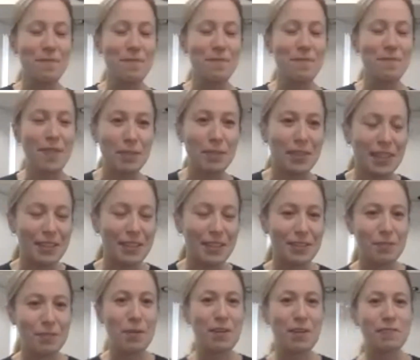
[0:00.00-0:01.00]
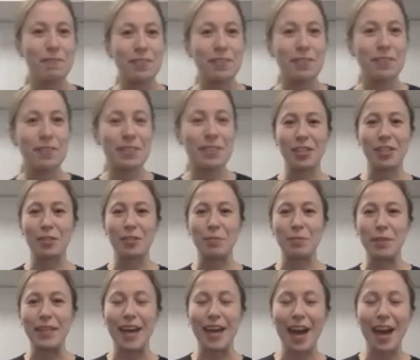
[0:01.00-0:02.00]
That was a wonderful introduction
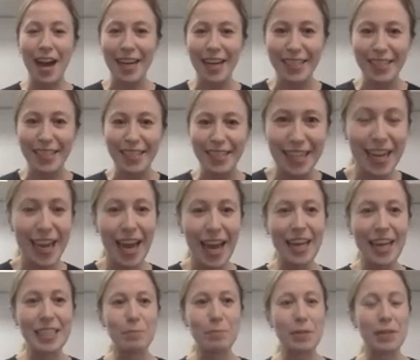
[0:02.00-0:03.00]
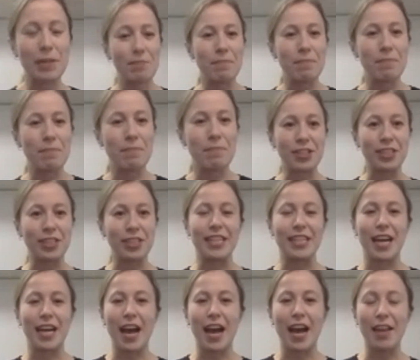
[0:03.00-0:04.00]
because, as Bill had
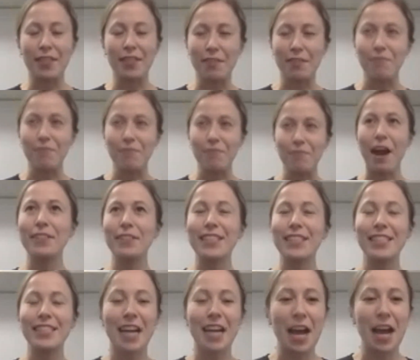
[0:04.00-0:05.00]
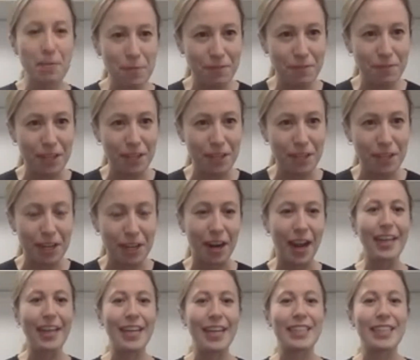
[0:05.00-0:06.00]
mentioned, around this time of year,
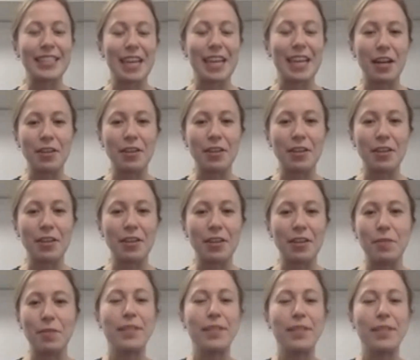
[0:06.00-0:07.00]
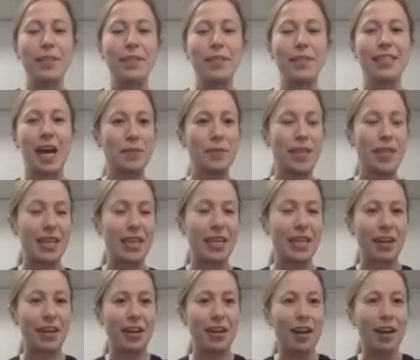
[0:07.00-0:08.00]
I can't tell you how many
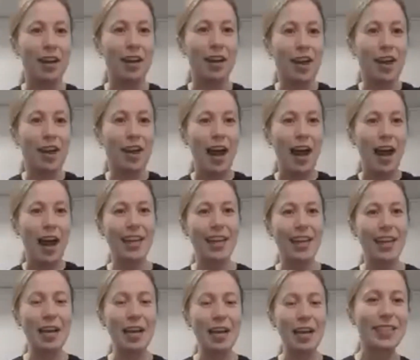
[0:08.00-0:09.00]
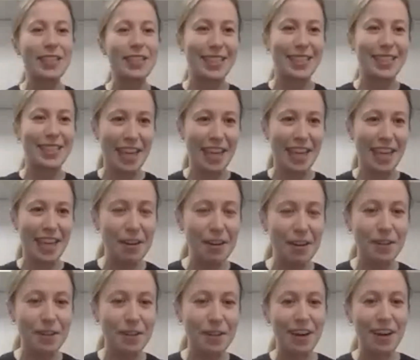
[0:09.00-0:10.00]
times I hear, I can't wait to get
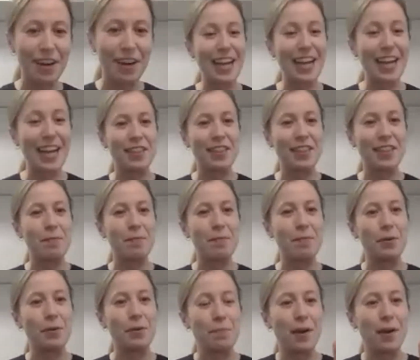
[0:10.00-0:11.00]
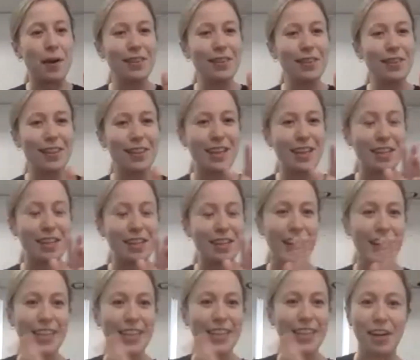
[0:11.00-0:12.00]
out gardening, and then about a month
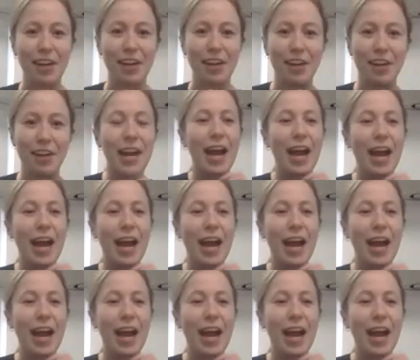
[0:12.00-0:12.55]
later, I hear